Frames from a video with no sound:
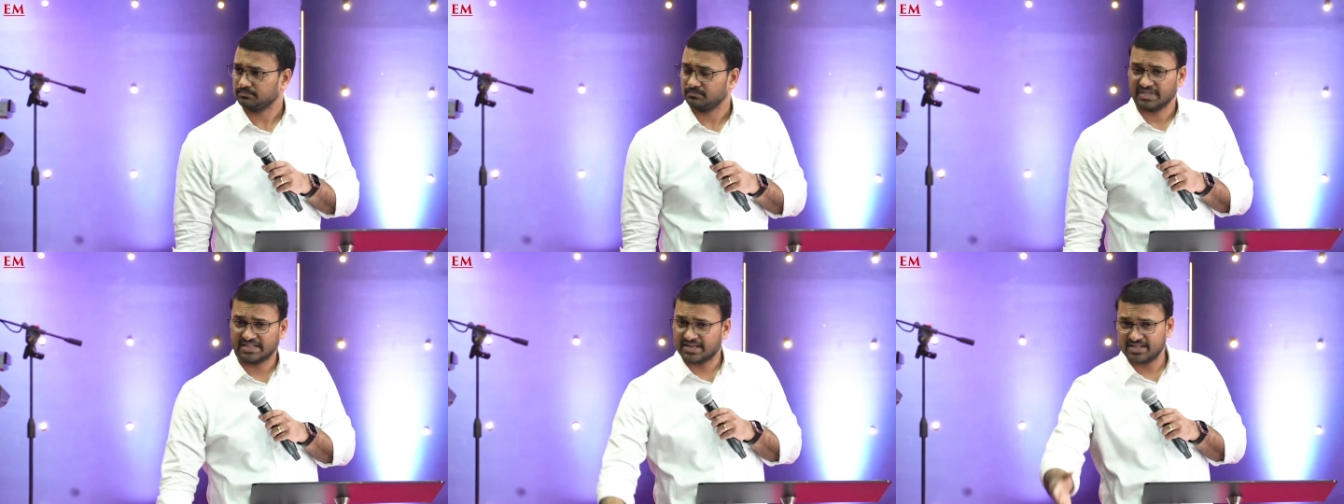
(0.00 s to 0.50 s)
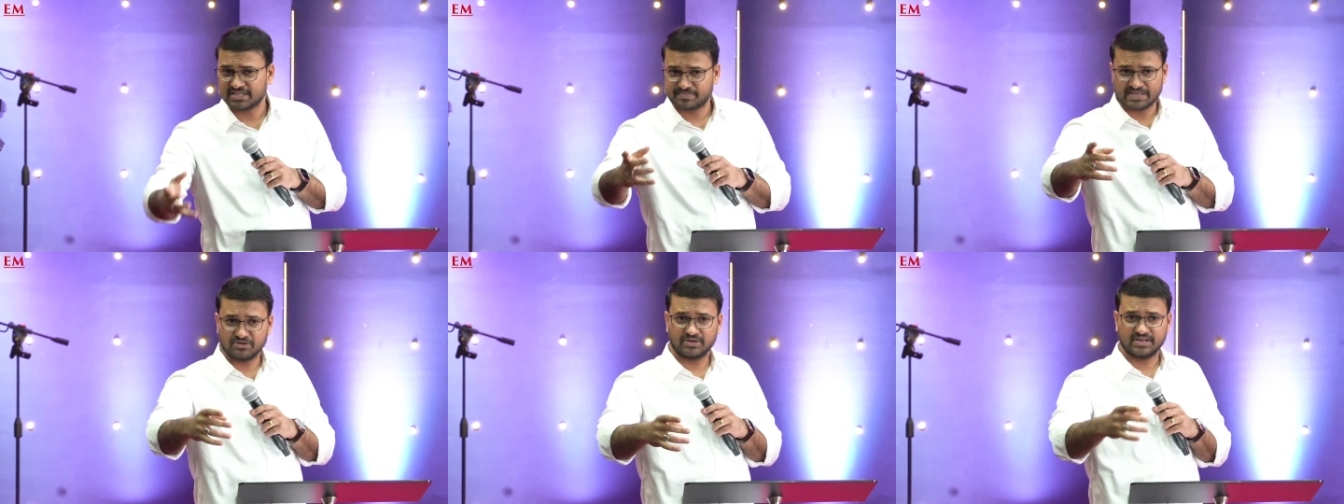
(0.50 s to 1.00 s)
In the
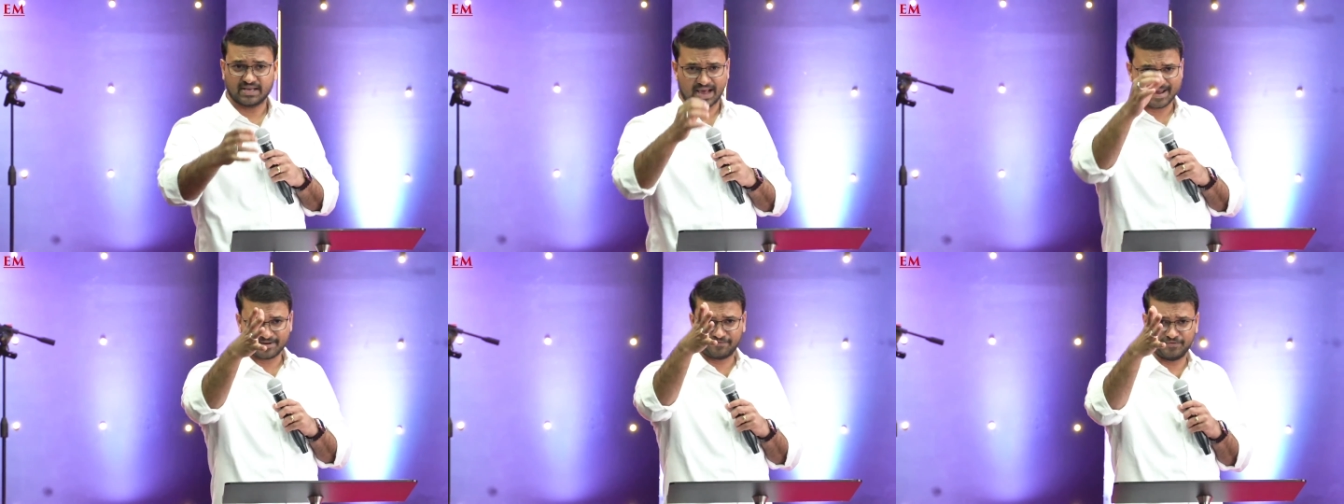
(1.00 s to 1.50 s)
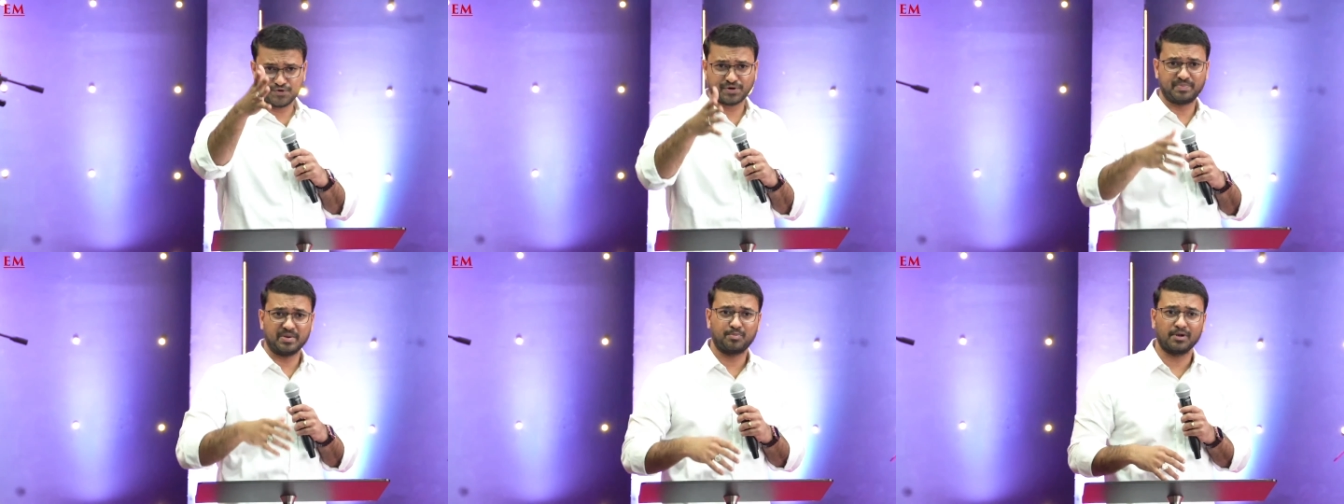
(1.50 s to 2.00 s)
Japan, you hire fewer
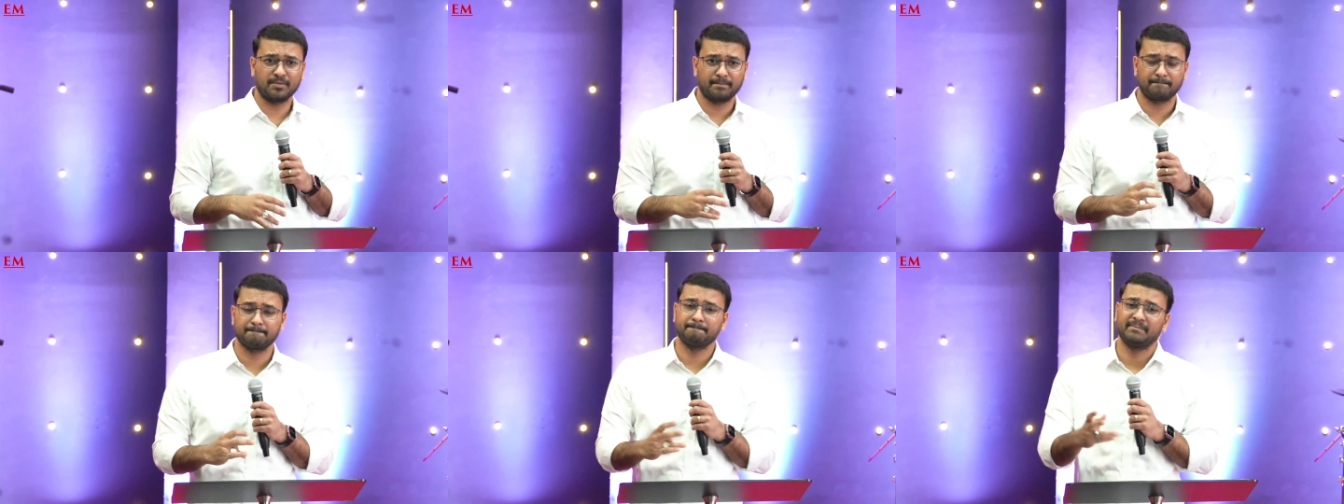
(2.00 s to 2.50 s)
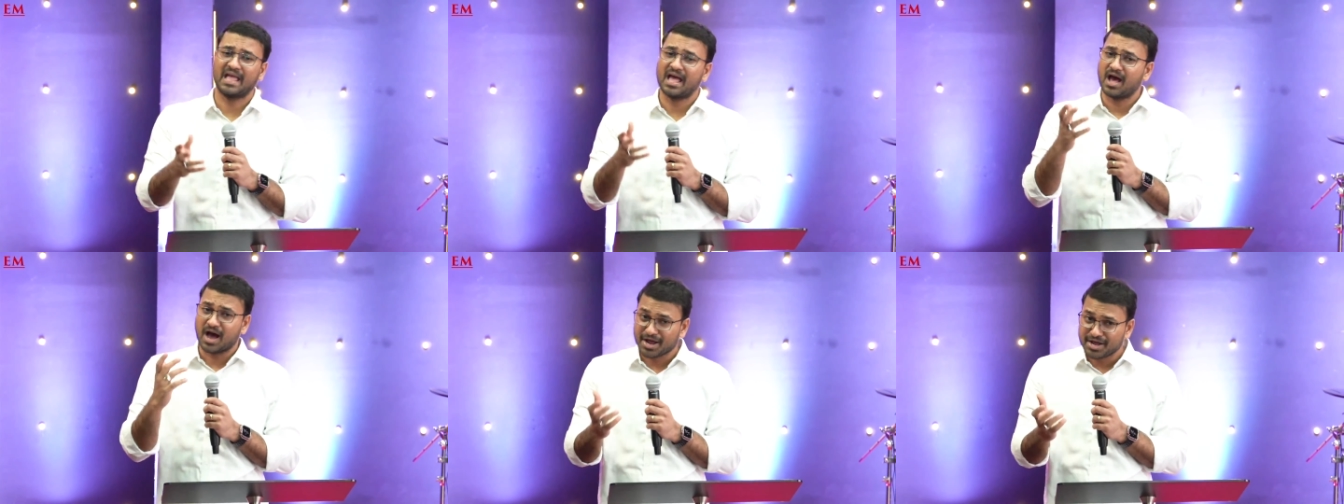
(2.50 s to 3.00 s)
people.
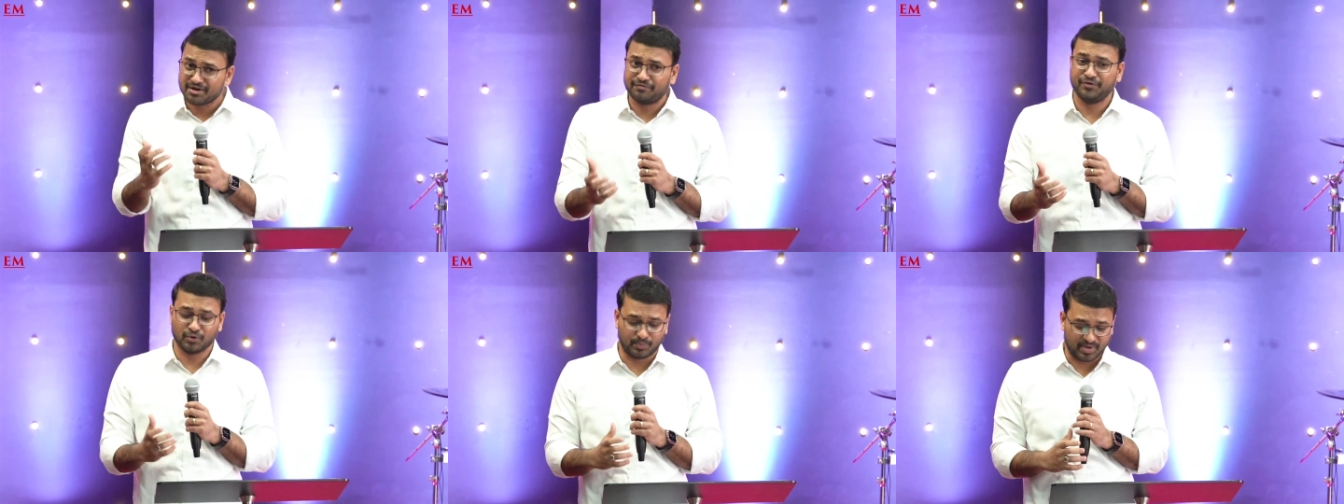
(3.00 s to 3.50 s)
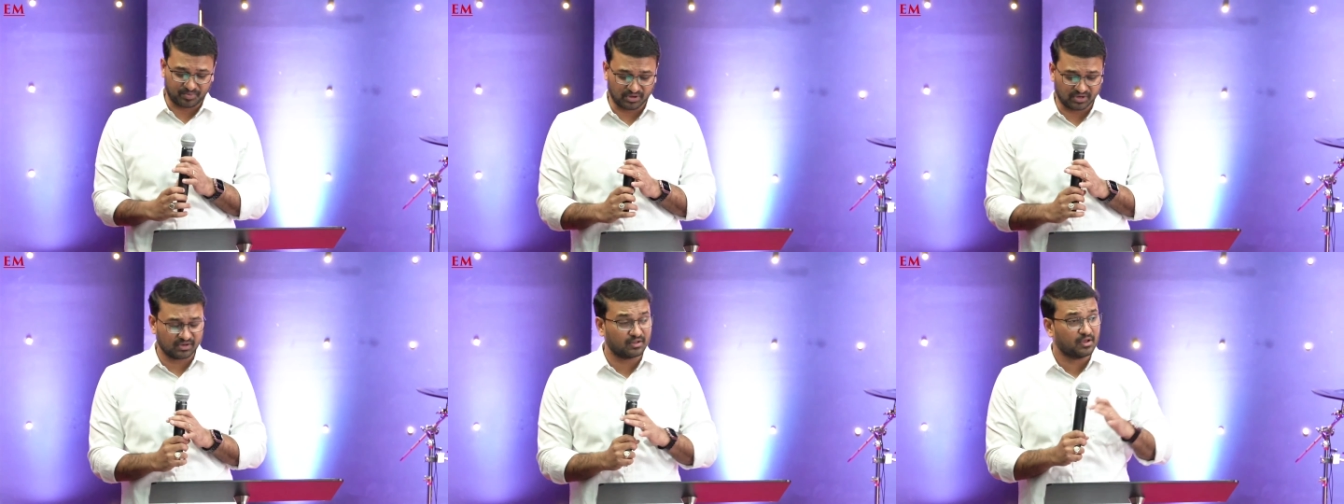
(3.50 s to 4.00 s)
Hire fewer
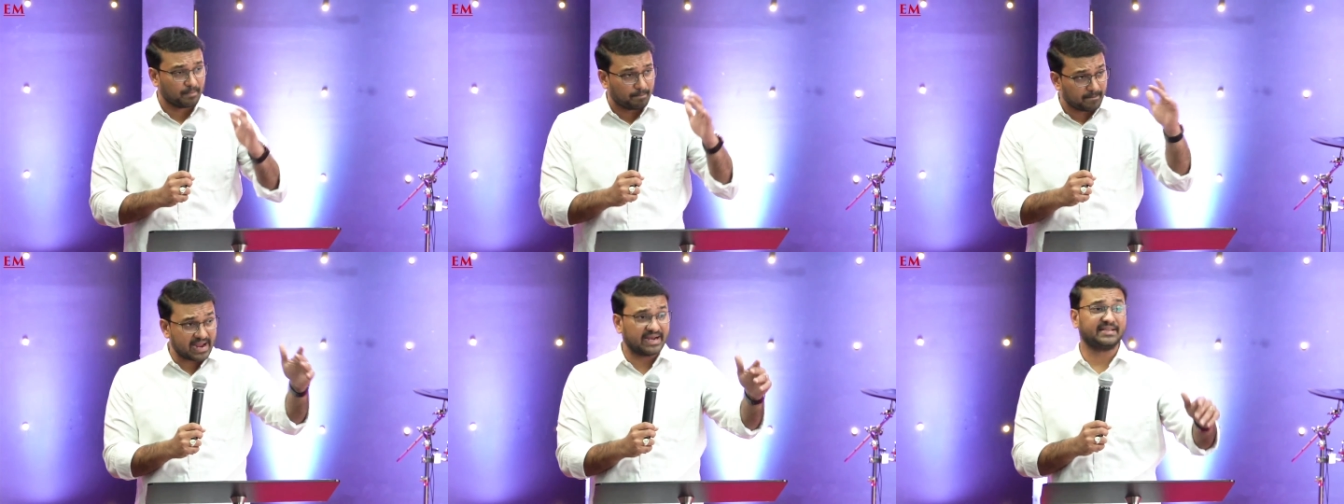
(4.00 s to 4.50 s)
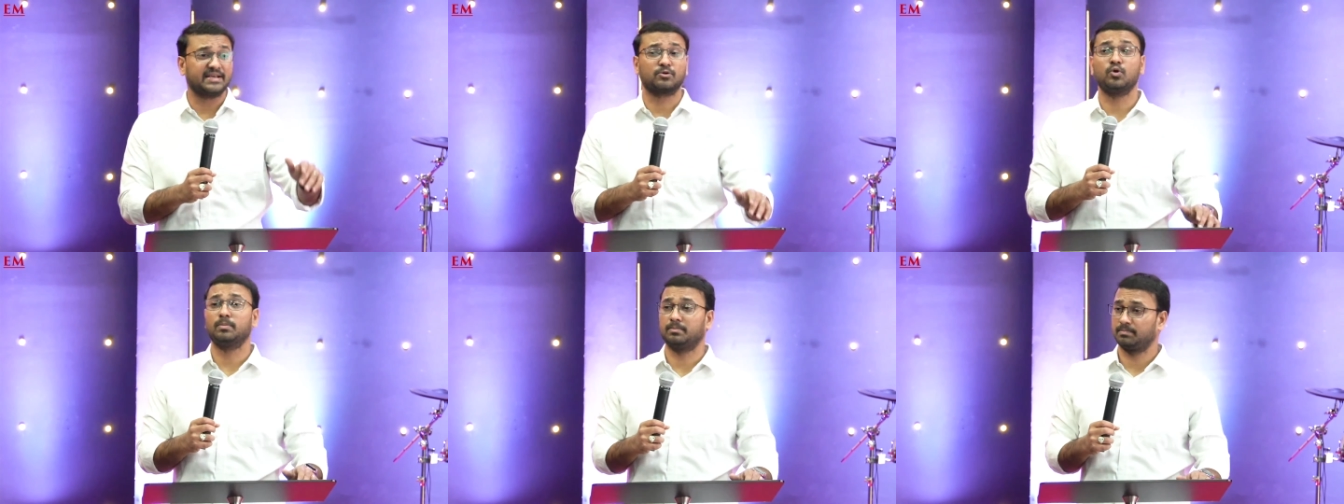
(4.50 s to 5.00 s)
people, make it their home.